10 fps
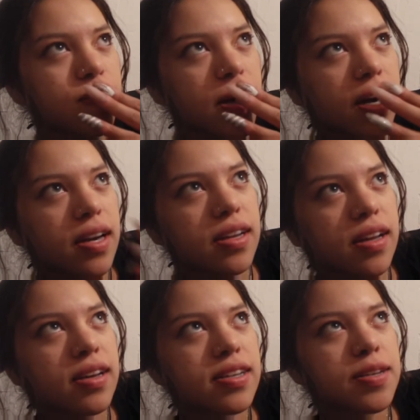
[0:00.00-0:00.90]
kind of
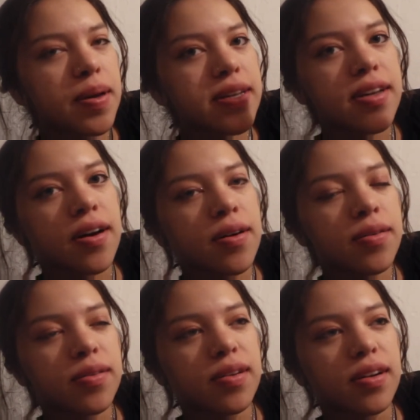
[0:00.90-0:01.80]
like space
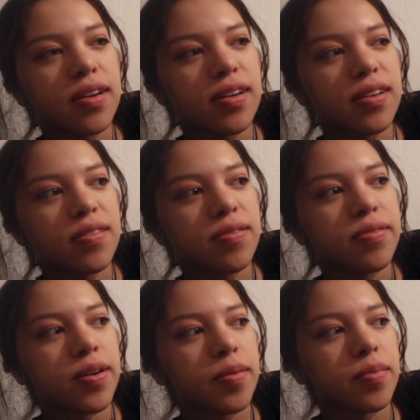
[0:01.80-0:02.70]
out
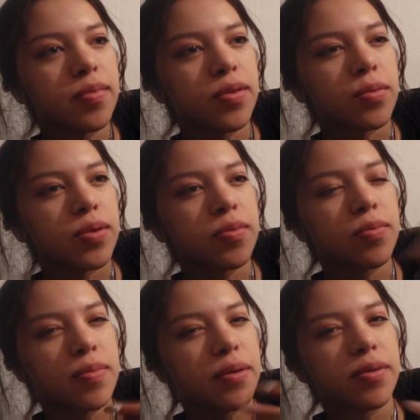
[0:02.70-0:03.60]
from
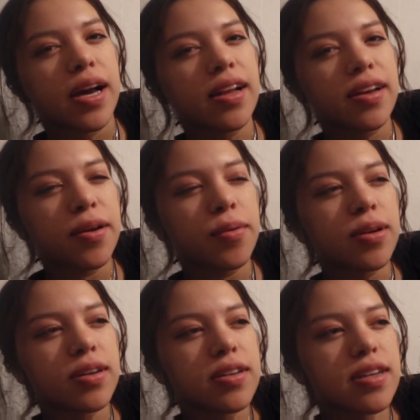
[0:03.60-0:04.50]
my reality
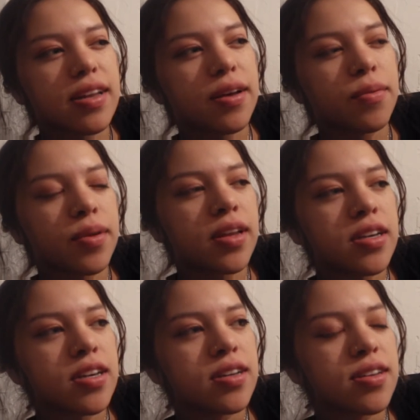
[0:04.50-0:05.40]
world and like really
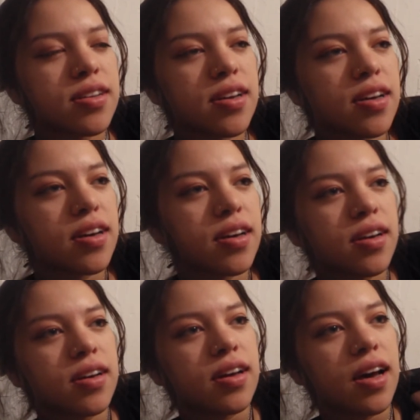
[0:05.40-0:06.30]
just
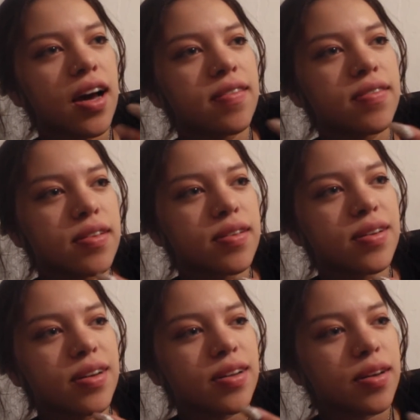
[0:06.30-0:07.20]
have
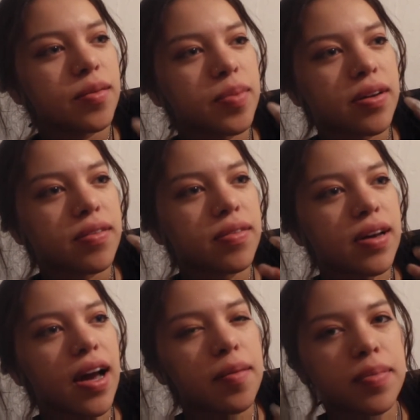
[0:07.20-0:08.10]
a little bit of
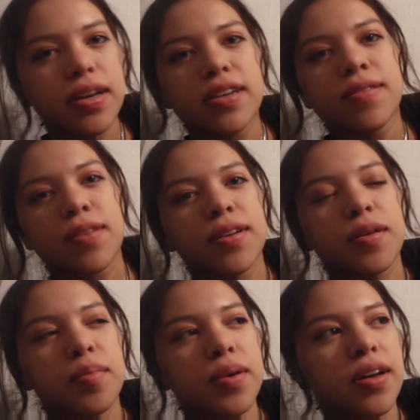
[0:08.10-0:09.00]
happiness for a
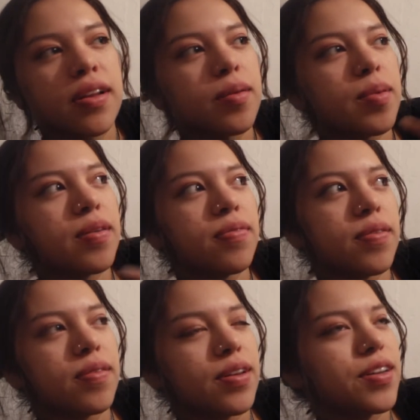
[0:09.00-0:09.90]
little bit of,
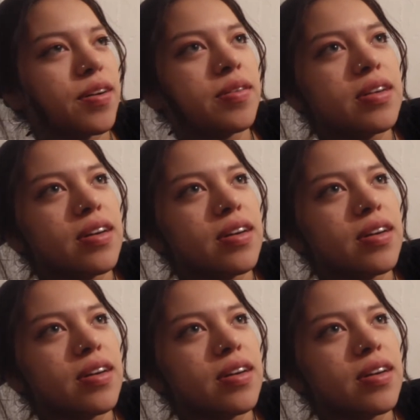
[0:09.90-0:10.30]
you know,